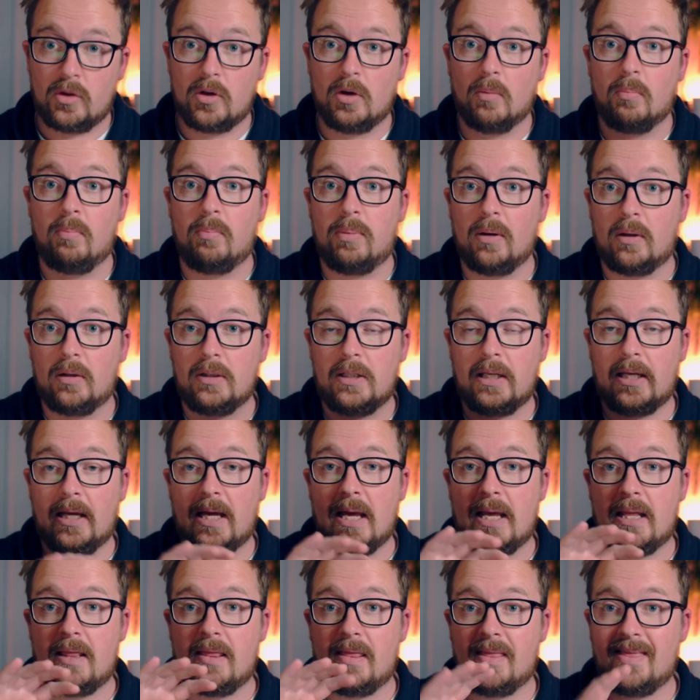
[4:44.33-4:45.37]
You're building
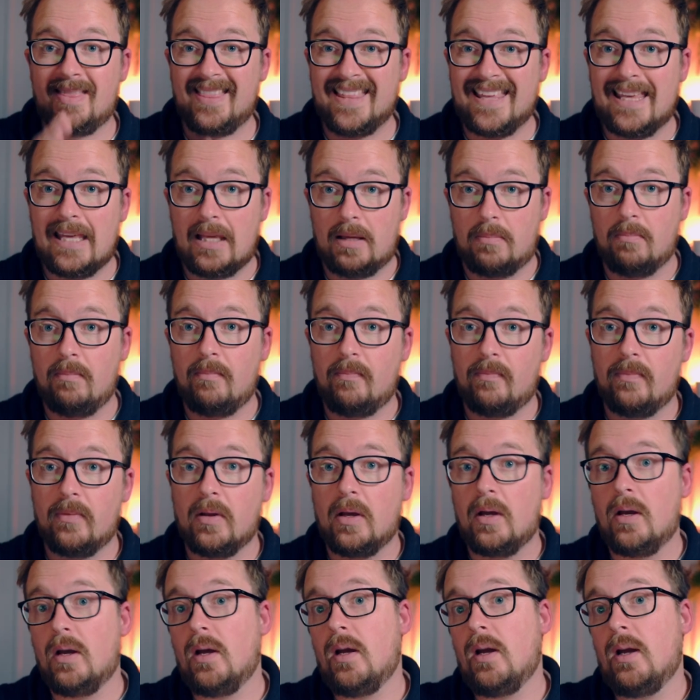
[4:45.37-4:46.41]
a theme
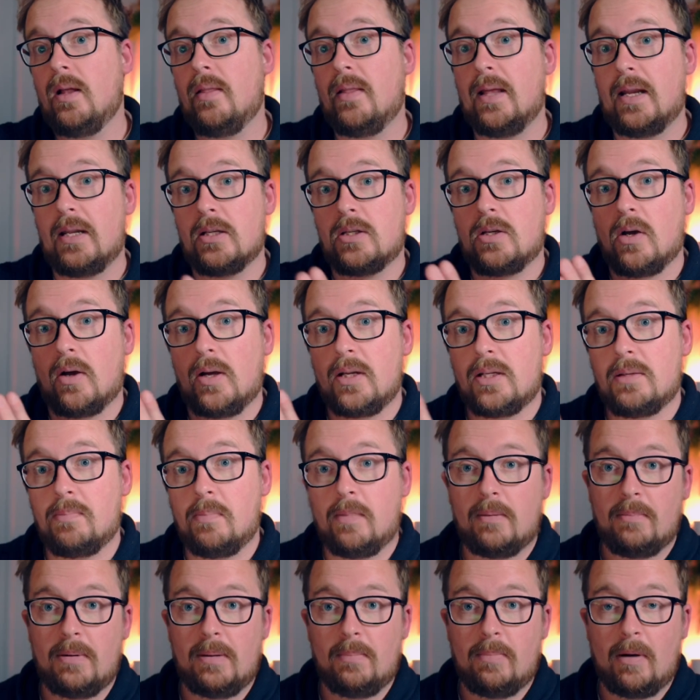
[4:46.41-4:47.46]
that is going to
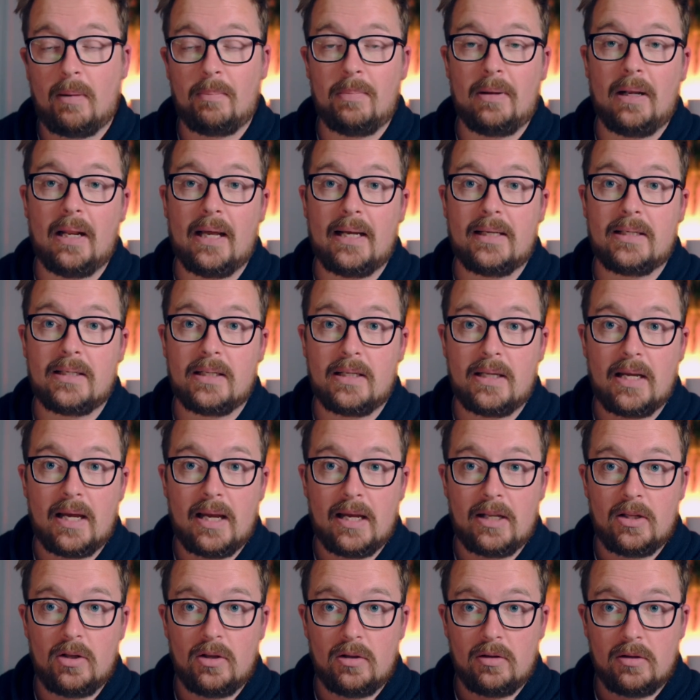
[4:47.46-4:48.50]
be populated
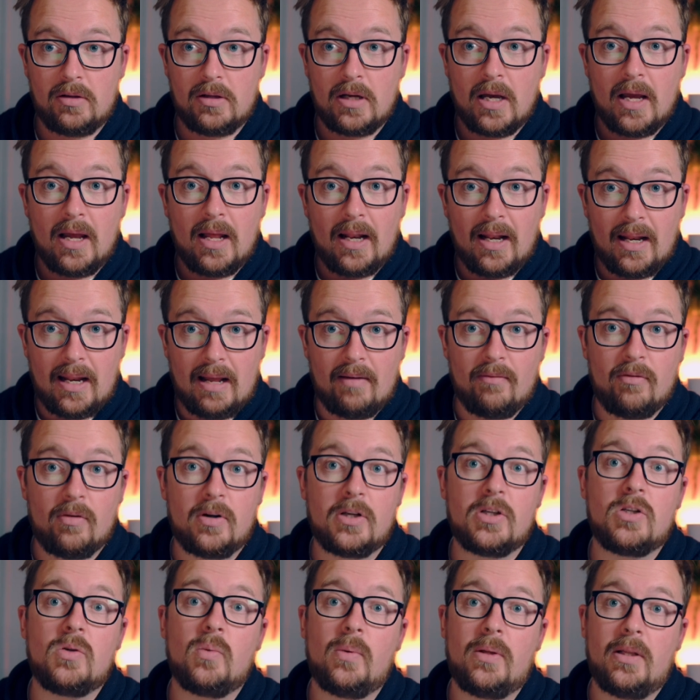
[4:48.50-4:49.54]
and
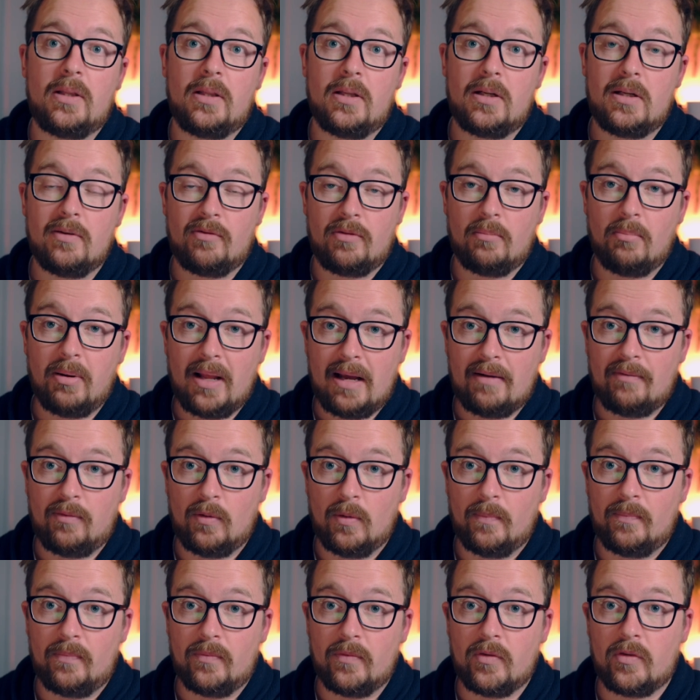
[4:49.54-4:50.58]
leveraged within the different
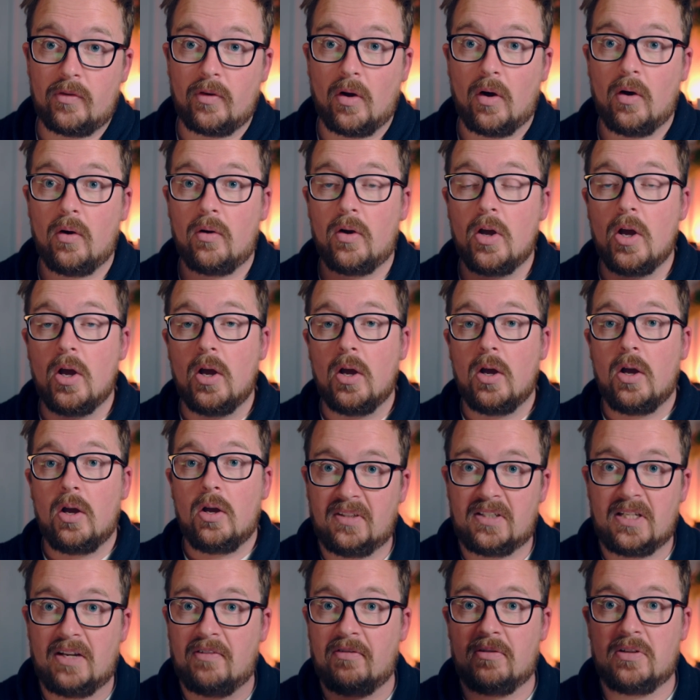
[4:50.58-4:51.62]
platform. So
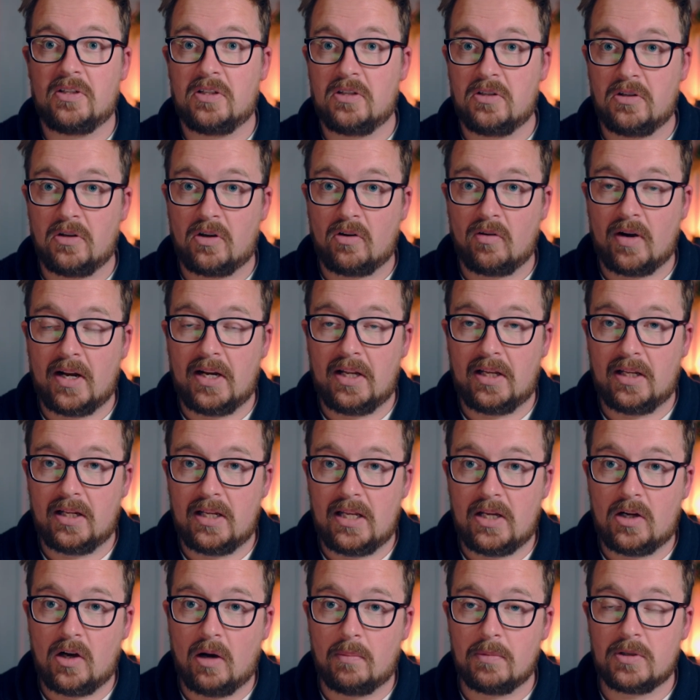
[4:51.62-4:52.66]
say, for instance, you're creating an
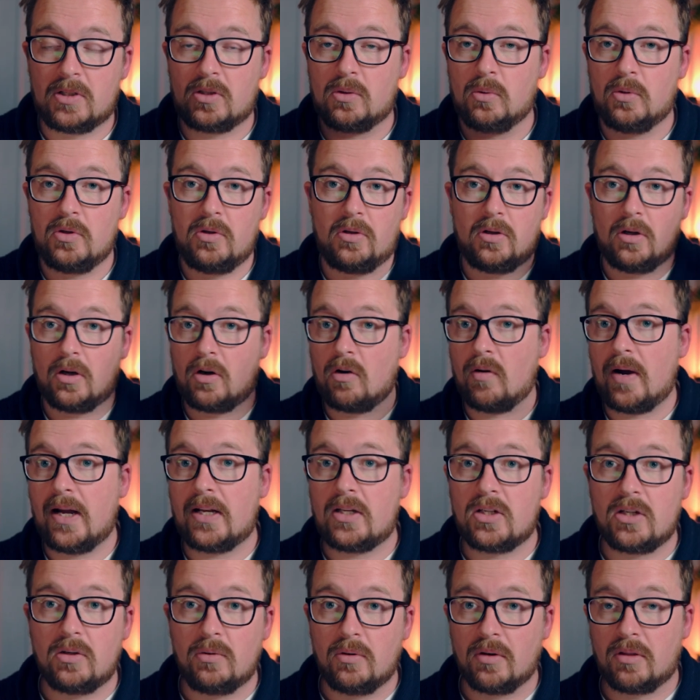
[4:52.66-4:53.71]
e-commerce store, you could
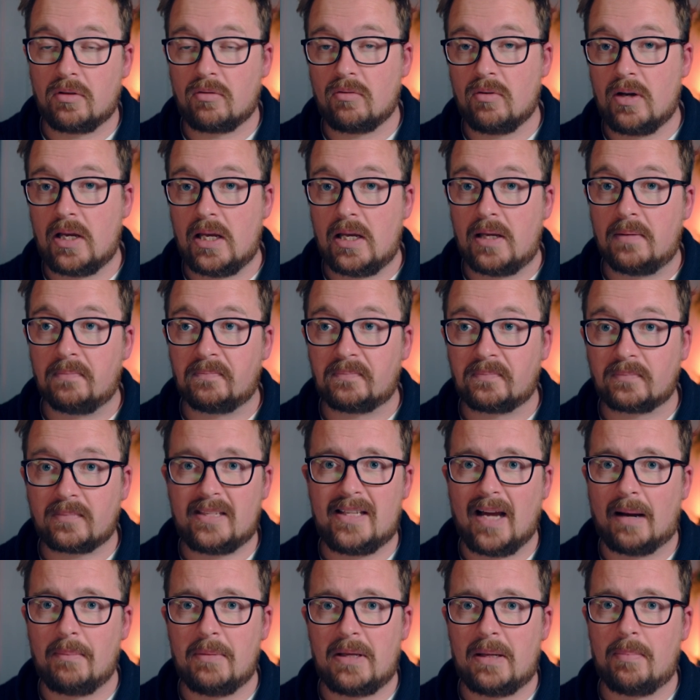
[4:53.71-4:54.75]
create two or three
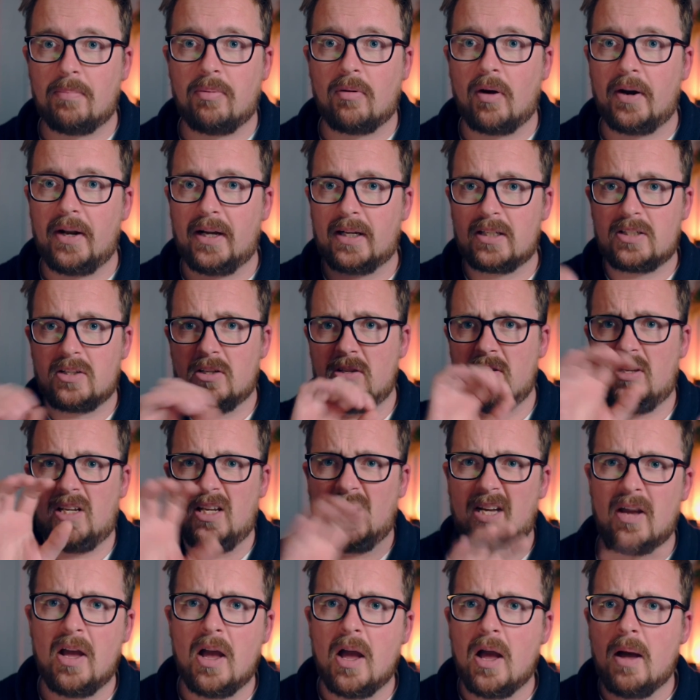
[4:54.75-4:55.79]
dummy products so you
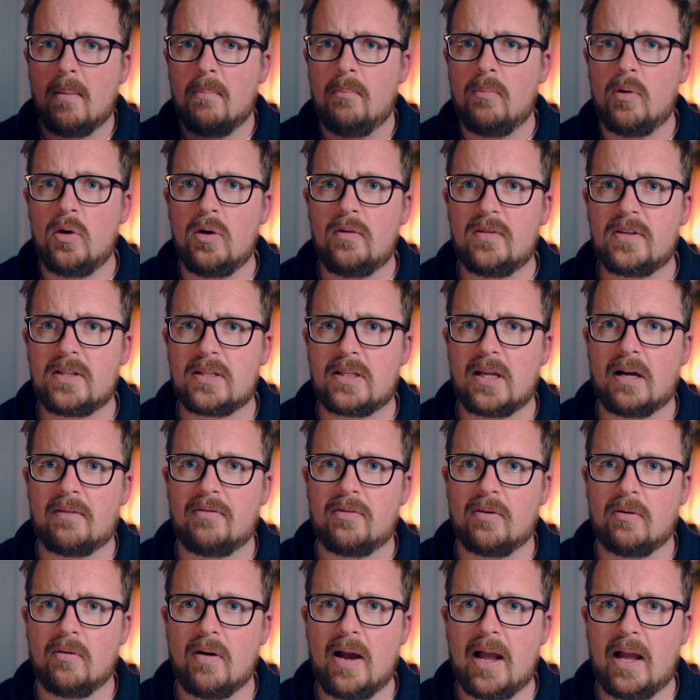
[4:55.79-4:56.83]
can move
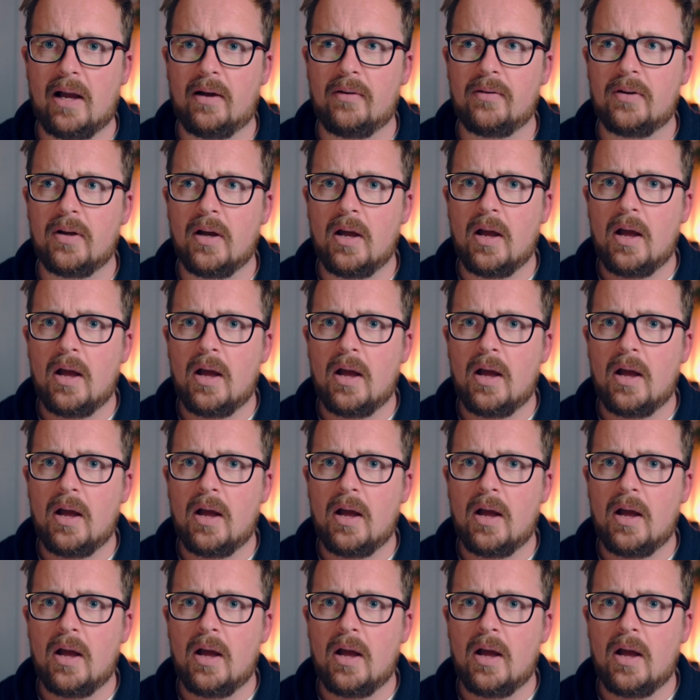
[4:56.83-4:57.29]
stuff around.